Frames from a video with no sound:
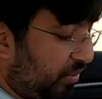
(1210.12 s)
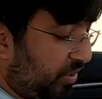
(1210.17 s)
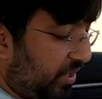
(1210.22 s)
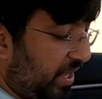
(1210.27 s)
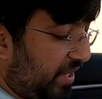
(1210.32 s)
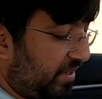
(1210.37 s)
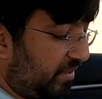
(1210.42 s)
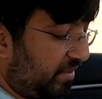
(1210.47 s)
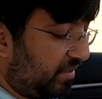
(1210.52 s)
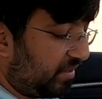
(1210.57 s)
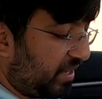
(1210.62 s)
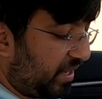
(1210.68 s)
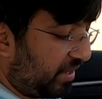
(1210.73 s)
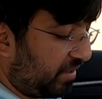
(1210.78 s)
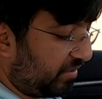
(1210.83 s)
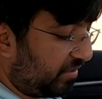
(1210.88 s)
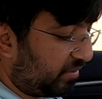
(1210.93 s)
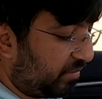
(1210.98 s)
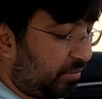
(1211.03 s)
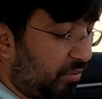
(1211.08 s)
mode, and it's
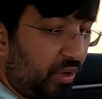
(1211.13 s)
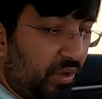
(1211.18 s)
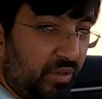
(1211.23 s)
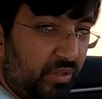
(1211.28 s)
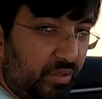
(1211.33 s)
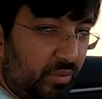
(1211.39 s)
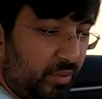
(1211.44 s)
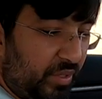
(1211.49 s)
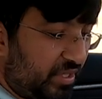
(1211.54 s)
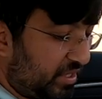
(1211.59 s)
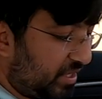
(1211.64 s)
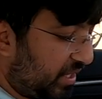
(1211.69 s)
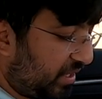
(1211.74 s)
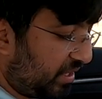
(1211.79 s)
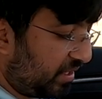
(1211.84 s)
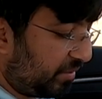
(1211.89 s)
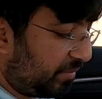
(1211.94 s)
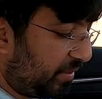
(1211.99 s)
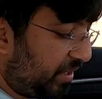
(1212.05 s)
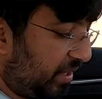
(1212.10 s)
like a small switch that
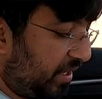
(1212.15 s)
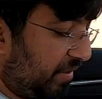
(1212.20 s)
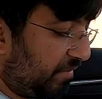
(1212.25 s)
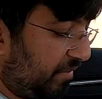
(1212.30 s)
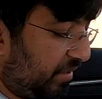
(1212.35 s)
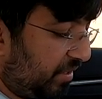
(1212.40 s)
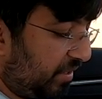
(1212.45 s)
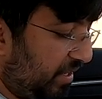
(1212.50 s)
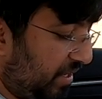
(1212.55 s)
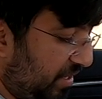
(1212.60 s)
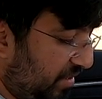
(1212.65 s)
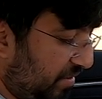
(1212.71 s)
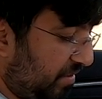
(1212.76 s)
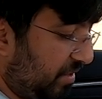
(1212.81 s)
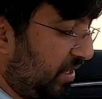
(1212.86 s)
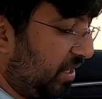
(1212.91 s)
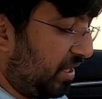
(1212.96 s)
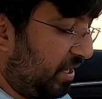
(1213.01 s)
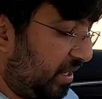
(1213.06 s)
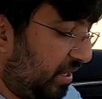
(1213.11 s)
has been given. Yeah,
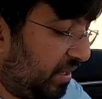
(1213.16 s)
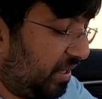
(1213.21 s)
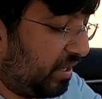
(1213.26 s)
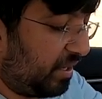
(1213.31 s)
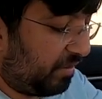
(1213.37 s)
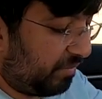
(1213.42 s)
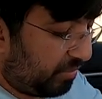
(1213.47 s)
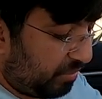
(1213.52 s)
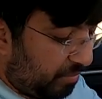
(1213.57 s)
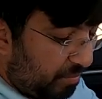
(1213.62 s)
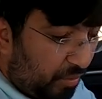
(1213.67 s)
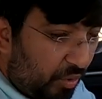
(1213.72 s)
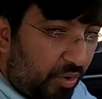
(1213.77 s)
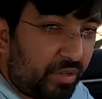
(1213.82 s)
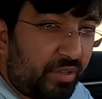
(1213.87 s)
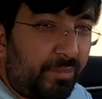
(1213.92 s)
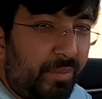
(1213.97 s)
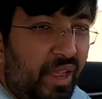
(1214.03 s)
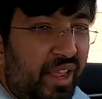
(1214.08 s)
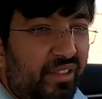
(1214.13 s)
it gives you
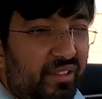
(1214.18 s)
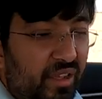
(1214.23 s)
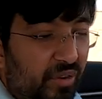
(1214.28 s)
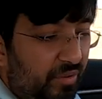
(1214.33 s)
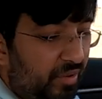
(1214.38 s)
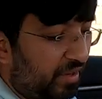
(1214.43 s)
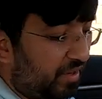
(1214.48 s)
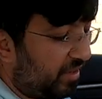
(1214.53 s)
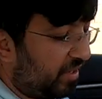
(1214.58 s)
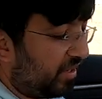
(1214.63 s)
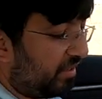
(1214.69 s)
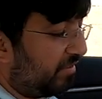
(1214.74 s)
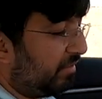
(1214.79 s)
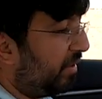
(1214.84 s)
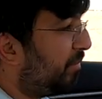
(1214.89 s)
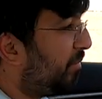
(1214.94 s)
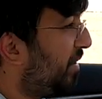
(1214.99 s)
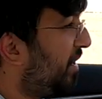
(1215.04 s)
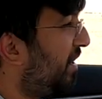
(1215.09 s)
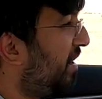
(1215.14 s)
more space out here as
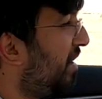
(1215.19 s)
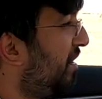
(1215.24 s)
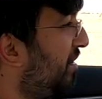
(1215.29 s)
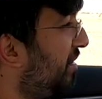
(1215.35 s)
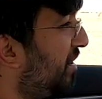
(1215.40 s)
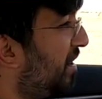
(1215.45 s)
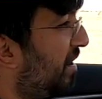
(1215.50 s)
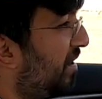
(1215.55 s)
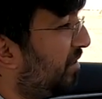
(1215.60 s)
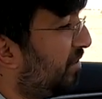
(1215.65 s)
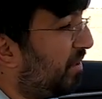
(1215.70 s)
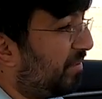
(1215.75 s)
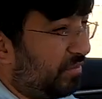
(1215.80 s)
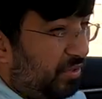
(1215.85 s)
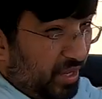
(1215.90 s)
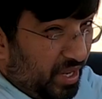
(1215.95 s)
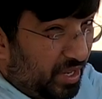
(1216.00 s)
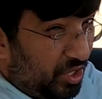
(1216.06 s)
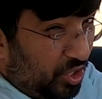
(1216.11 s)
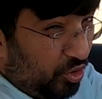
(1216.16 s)
well, but then yeah, you have
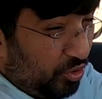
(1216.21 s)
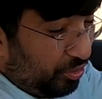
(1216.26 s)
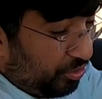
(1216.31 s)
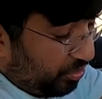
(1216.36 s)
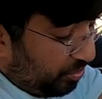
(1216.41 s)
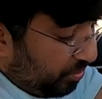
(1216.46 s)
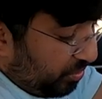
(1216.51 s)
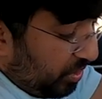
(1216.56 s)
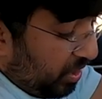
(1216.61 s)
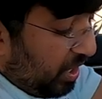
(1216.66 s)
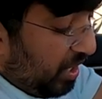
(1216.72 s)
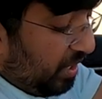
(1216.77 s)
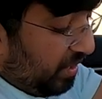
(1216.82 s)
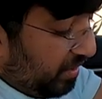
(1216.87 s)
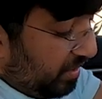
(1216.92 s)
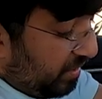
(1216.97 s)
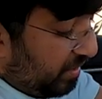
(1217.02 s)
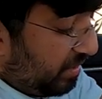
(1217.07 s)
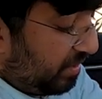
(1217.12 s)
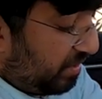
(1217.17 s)
to get used to
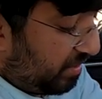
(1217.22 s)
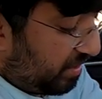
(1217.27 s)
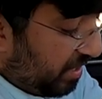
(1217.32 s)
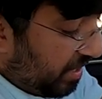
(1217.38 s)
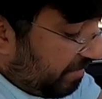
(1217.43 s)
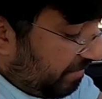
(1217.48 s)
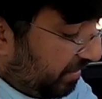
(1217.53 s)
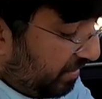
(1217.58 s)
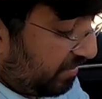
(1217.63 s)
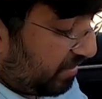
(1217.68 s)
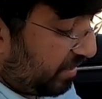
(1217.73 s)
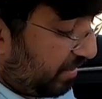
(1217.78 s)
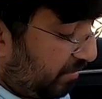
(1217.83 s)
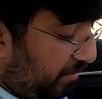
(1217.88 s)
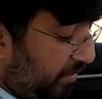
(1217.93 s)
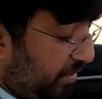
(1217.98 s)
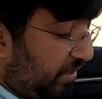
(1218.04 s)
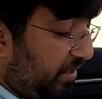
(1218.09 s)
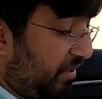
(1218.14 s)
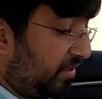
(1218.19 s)
the driving style
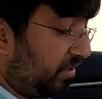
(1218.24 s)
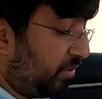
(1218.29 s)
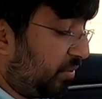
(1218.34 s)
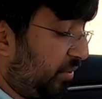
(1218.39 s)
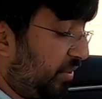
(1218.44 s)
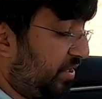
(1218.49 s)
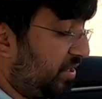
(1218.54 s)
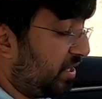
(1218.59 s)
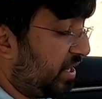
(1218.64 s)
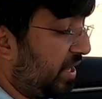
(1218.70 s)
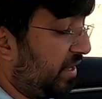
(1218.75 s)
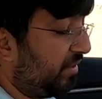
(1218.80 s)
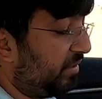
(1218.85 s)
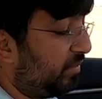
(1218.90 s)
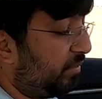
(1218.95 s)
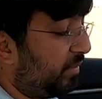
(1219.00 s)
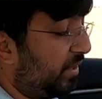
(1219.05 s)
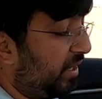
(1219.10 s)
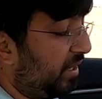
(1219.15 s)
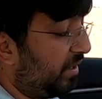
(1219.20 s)
with this switch
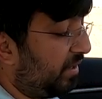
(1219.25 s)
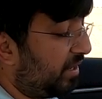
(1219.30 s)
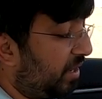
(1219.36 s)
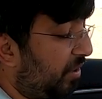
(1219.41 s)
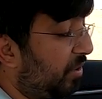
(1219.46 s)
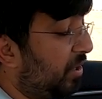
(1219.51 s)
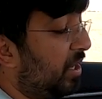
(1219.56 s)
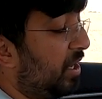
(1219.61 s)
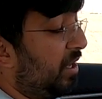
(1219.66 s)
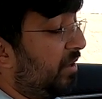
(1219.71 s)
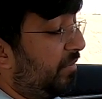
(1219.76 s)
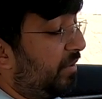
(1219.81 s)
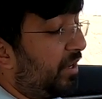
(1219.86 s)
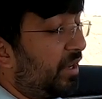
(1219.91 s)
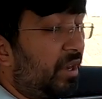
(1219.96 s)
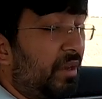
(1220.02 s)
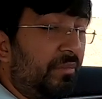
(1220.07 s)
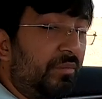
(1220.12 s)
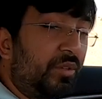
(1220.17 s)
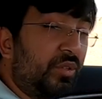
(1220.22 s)
as well. Now when
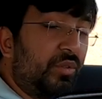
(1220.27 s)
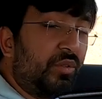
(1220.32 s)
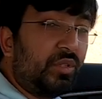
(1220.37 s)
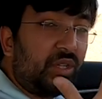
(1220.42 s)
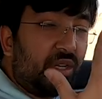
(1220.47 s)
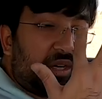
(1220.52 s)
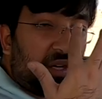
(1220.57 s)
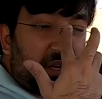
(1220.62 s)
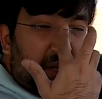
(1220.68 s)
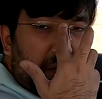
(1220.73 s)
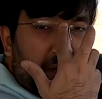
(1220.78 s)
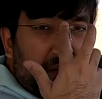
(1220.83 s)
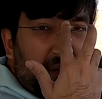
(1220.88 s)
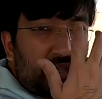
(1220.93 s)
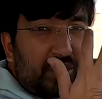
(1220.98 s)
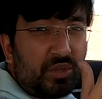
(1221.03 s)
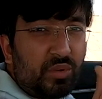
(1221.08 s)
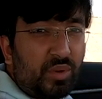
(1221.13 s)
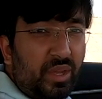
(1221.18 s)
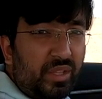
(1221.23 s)
it comes to the
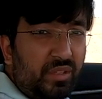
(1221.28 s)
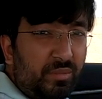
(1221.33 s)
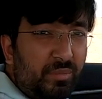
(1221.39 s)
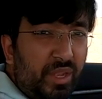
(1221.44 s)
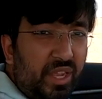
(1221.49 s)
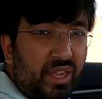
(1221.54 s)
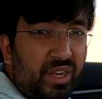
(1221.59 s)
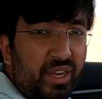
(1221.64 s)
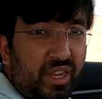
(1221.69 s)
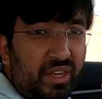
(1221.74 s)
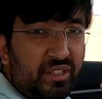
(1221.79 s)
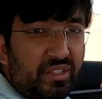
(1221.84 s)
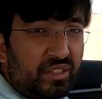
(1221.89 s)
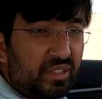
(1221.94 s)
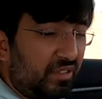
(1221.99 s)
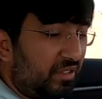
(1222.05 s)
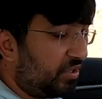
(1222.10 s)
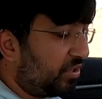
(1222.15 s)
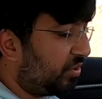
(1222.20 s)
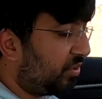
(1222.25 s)
USB
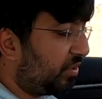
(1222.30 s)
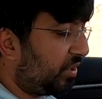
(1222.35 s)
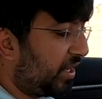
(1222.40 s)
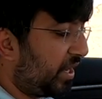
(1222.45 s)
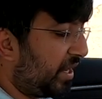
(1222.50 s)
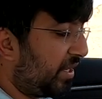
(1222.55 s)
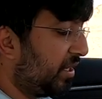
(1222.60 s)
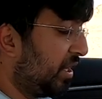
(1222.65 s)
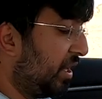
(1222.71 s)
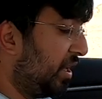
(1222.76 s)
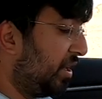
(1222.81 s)
connections, you get